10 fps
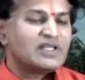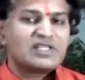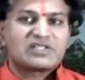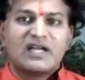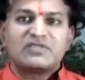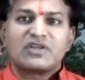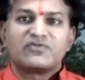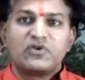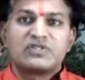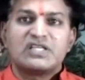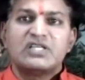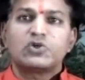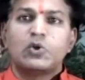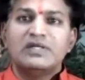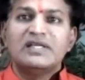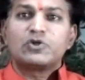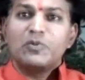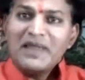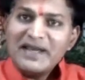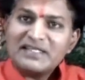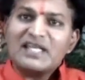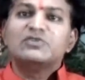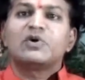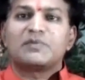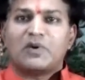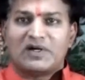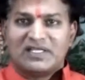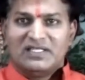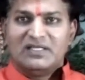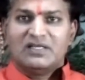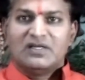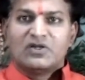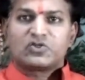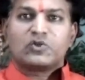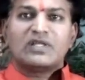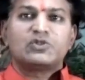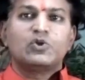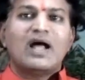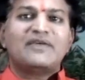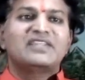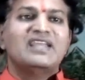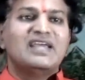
various kinds of foods is only to maintain your body, so that you have the